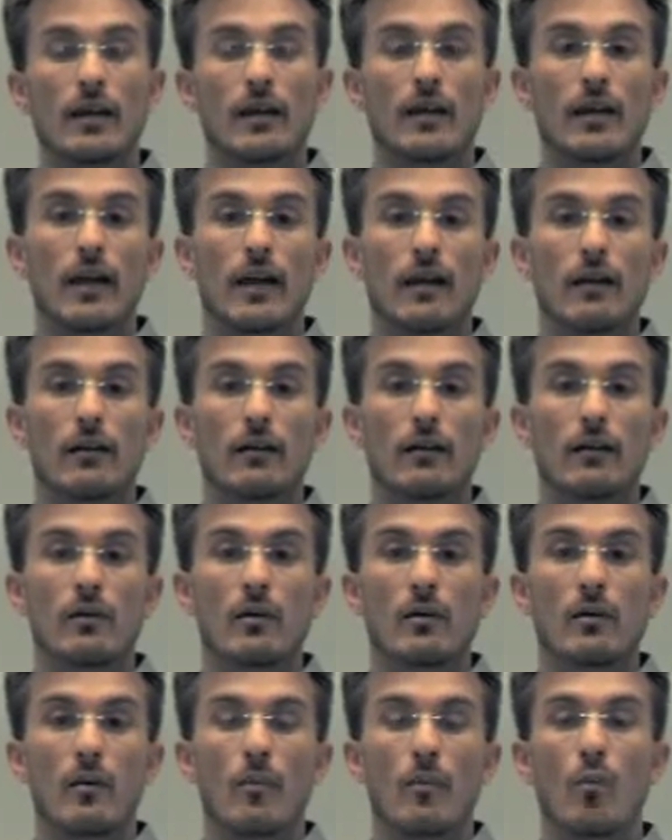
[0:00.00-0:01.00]
it at
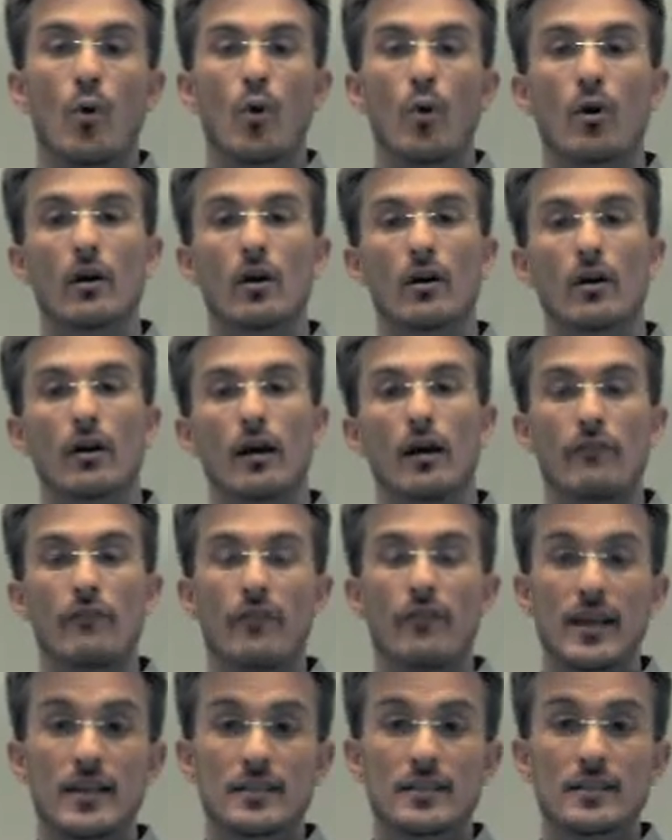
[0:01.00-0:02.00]
a more
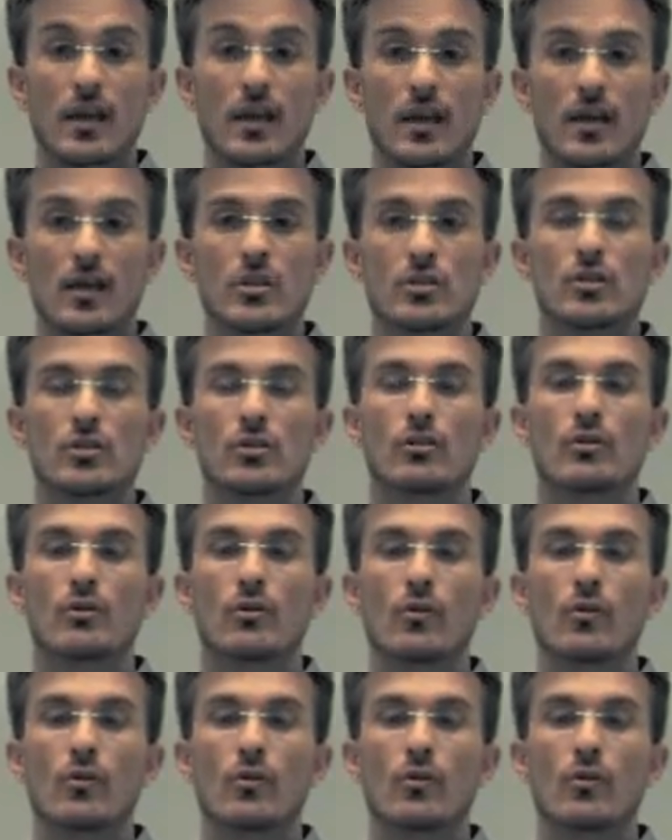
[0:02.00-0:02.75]
advanced age,